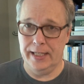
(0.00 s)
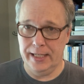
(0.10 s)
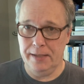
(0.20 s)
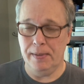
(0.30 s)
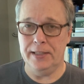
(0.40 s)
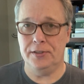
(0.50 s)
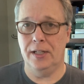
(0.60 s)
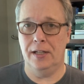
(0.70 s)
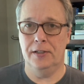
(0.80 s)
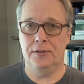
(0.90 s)
eBay
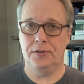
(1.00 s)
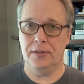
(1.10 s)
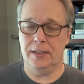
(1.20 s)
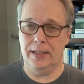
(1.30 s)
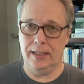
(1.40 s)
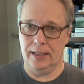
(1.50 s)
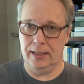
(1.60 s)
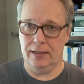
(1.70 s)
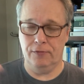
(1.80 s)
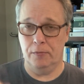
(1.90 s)
sellers,
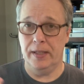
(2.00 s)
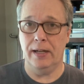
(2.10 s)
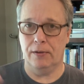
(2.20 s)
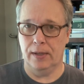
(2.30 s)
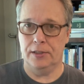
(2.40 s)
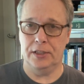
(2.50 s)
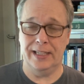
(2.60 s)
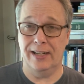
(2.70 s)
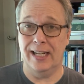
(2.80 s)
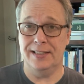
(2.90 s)
for me, like when I check
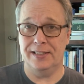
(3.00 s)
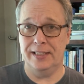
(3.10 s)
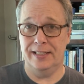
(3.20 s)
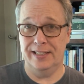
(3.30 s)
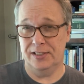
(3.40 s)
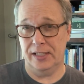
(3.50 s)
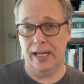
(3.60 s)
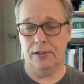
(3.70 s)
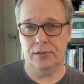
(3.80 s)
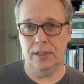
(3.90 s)
out, I see
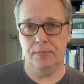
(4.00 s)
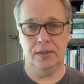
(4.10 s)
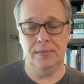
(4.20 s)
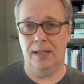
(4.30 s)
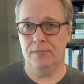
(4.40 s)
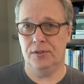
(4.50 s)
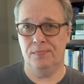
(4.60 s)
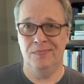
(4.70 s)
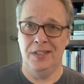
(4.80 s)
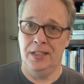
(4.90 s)
discounts up sometimes
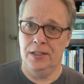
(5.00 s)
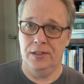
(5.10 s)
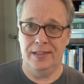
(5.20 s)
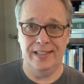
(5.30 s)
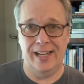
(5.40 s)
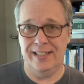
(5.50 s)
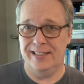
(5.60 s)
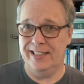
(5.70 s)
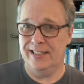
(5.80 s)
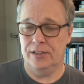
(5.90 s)

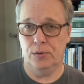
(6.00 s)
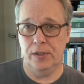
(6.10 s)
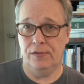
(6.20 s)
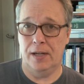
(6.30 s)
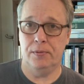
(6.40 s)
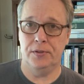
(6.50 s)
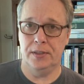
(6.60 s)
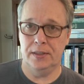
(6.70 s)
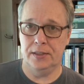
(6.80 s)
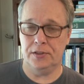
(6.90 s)
19 to
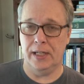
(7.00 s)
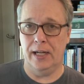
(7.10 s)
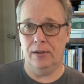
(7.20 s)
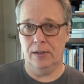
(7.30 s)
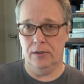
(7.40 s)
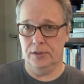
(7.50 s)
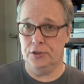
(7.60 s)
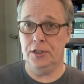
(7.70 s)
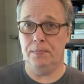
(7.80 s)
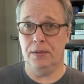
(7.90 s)
25% discount on the
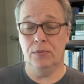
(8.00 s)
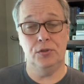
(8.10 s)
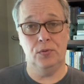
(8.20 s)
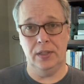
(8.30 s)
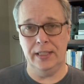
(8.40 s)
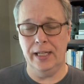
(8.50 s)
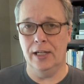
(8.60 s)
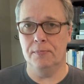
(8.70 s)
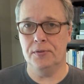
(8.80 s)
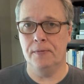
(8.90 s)
shipping, which really
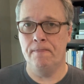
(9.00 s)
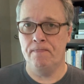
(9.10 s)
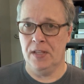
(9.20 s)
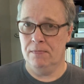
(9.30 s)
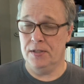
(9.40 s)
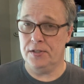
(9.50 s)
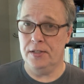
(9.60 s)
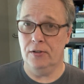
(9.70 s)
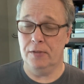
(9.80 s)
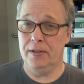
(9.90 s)
helps, but
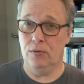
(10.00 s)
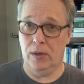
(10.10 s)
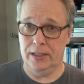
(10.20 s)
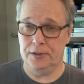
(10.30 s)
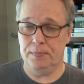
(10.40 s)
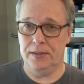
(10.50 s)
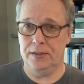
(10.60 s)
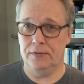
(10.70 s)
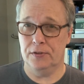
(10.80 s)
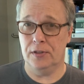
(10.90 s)
still it can be quite
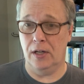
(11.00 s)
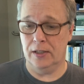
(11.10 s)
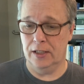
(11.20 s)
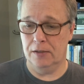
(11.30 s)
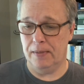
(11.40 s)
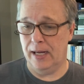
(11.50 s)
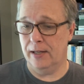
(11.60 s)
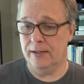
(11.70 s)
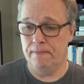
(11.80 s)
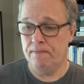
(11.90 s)
expensive. You're talking
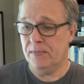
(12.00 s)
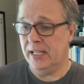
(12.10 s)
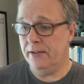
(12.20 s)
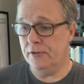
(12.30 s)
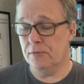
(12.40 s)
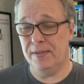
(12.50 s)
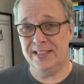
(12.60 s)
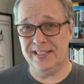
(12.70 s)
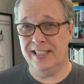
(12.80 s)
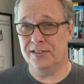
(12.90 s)
about even your
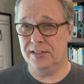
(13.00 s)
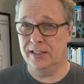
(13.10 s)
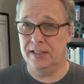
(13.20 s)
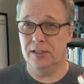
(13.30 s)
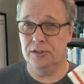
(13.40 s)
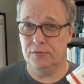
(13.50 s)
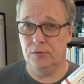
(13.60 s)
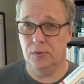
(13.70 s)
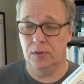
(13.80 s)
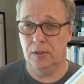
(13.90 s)
best case scenarios
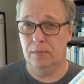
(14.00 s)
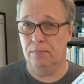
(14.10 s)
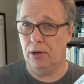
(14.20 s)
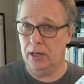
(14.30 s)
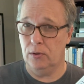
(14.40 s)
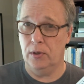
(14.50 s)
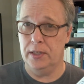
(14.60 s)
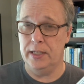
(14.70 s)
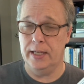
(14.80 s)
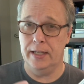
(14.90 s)
for
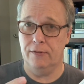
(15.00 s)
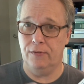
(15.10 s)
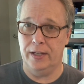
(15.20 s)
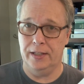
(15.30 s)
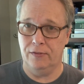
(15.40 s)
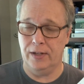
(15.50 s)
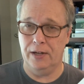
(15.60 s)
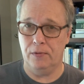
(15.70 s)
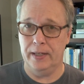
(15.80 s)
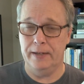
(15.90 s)
priority and the
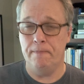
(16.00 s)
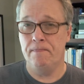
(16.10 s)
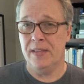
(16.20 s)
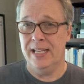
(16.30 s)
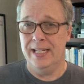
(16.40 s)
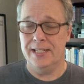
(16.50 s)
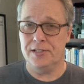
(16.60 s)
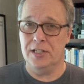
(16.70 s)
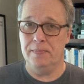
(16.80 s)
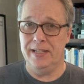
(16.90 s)
flat rate, it's
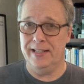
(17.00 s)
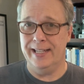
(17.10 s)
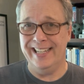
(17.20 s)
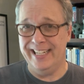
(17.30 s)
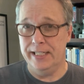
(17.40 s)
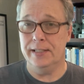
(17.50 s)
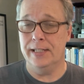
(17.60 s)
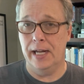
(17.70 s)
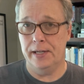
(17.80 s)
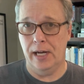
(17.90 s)
going to be in that $8 to
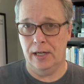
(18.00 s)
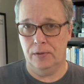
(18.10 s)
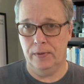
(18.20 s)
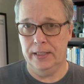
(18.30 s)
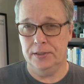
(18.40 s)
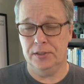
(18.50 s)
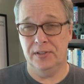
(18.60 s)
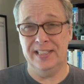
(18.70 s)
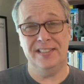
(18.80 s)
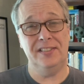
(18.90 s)
$9 range. So
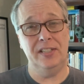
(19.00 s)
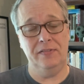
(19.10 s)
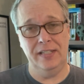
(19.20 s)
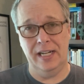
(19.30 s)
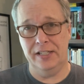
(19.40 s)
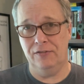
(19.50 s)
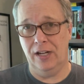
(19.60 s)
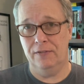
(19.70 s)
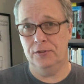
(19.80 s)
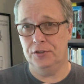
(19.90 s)
that
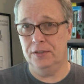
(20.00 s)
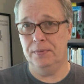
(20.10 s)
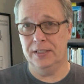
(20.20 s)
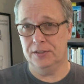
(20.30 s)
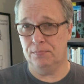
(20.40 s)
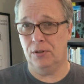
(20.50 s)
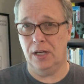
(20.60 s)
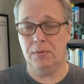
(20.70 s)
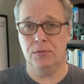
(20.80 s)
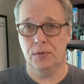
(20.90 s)
$7.95 for shipping is
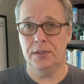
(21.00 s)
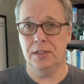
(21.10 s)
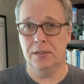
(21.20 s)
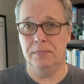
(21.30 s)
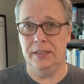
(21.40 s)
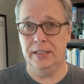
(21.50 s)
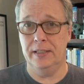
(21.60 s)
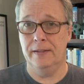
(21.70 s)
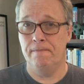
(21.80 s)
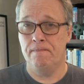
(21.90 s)
probably where you're going to be
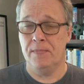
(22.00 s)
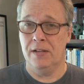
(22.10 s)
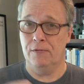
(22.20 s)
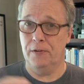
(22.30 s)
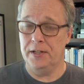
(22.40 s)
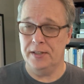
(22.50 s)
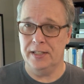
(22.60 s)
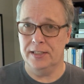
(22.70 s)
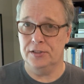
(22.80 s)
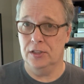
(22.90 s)
for anything
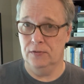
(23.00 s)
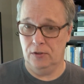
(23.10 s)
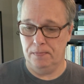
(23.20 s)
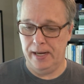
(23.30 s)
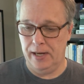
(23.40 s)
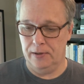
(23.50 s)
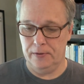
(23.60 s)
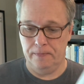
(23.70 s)
that's over a pound.